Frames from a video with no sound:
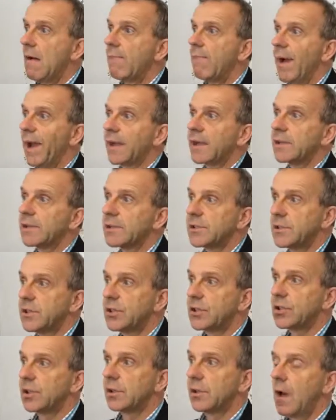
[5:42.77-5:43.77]
make a
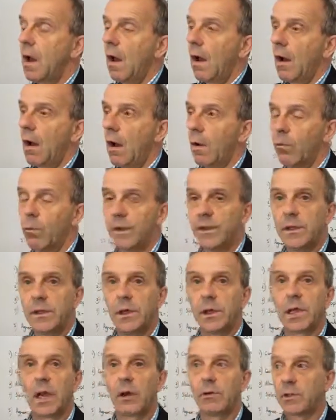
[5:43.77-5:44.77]
decision on whether
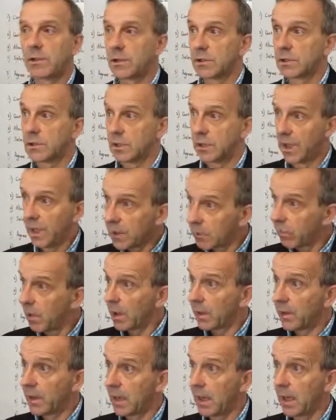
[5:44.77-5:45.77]
you're going to select
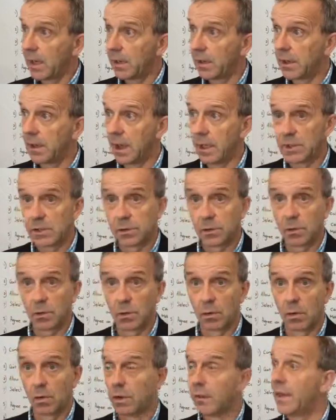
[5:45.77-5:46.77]
one of the candidates
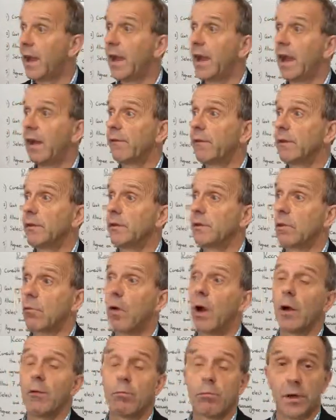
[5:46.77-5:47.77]
or they haven't
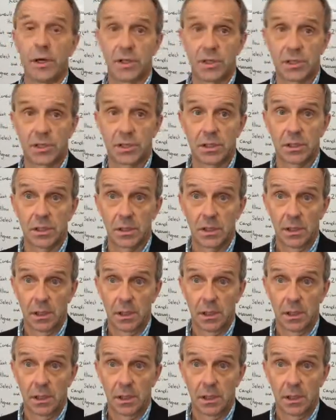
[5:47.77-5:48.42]
quite reached